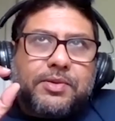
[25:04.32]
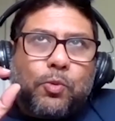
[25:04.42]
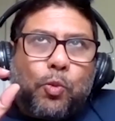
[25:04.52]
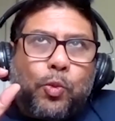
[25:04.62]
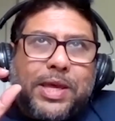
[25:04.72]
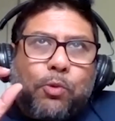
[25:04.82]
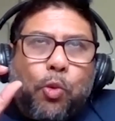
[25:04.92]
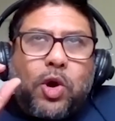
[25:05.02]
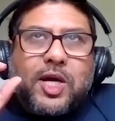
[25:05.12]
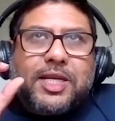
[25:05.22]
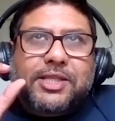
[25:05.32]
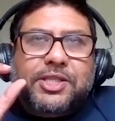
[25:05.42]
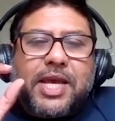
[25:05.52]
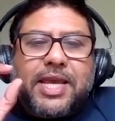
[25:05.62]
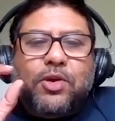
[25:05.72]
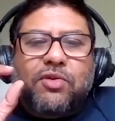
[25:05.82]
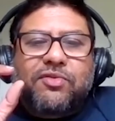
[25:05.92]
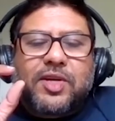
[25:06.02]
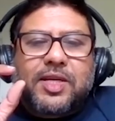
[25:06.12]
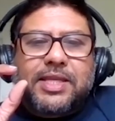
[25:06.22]
that one is taking
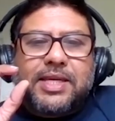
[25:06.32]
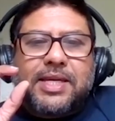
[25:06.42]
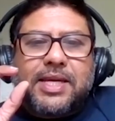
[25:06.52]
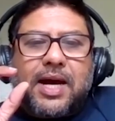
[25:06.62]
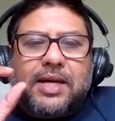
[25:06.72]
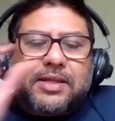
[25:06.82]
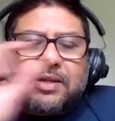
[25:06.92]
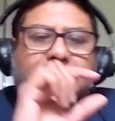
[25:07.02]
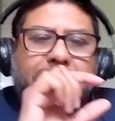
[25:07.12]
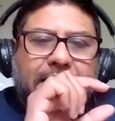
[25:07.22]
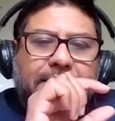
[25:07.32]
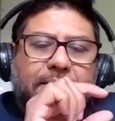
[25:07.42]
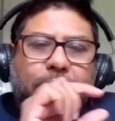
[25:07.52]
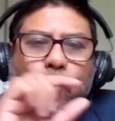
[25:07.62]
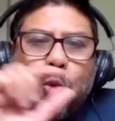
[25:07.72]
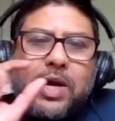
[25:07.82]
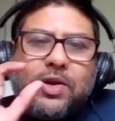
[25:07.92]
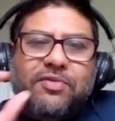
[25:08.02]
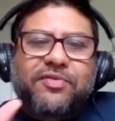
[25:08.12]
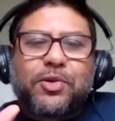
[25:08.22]
over the other, one
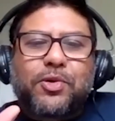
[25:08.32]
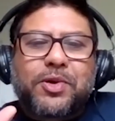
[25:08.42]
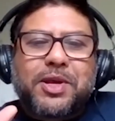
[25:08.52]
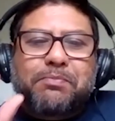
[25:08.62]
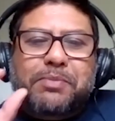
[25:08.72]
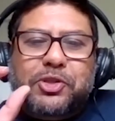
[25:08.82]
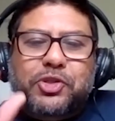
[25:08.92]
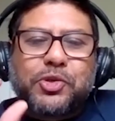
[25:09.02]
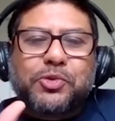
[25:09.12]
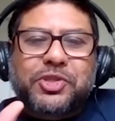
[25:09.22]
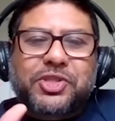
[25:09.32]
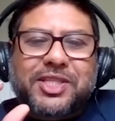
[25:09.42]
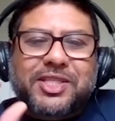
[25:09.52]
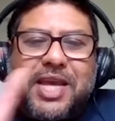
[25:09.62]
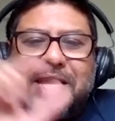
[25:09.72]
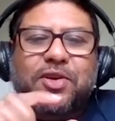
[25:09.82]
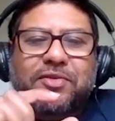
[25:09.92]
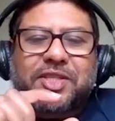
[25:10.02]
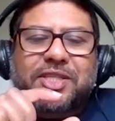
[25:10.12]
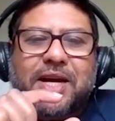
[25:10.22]
of your pursuits is taking
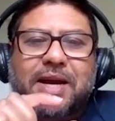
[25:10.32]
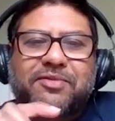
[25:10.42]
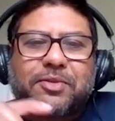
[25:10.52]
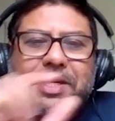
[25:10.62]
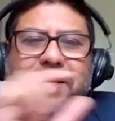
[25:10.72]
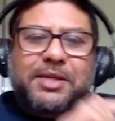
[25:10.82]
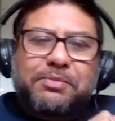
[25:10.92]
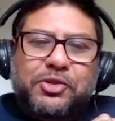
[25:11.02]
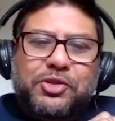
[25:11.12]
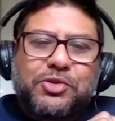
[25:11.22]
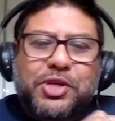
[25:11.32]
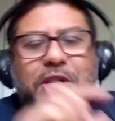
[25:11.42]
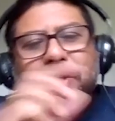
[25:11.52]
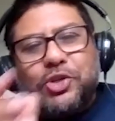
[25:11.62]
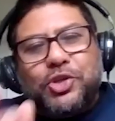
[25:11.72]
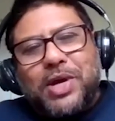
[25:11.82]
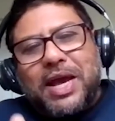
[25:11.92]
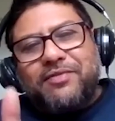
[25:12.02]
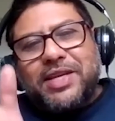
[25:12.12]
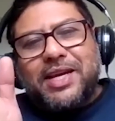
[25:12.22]
over the time from the other pursuit? Do you
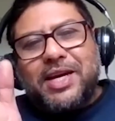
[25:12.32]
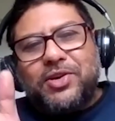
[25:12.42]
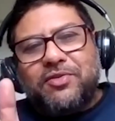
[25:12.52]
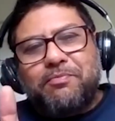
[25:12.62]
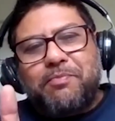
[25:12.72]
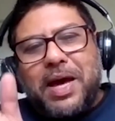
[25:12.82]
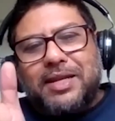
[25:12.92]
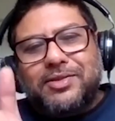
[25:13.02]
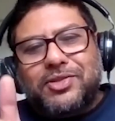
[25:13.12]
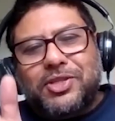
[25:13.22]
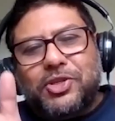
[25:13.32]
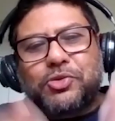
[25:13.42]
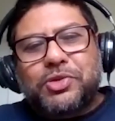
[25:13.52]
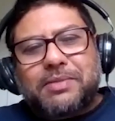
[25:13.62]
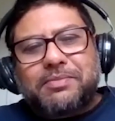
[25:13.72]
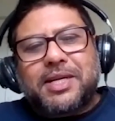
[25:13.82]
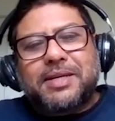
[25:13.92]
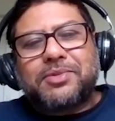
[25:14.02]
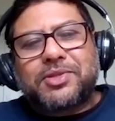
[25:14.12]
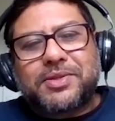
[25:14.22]
have that kind of balance issue
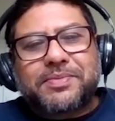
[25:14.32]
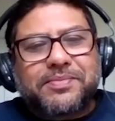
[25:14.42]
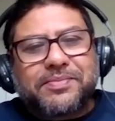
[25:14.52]
sometimes?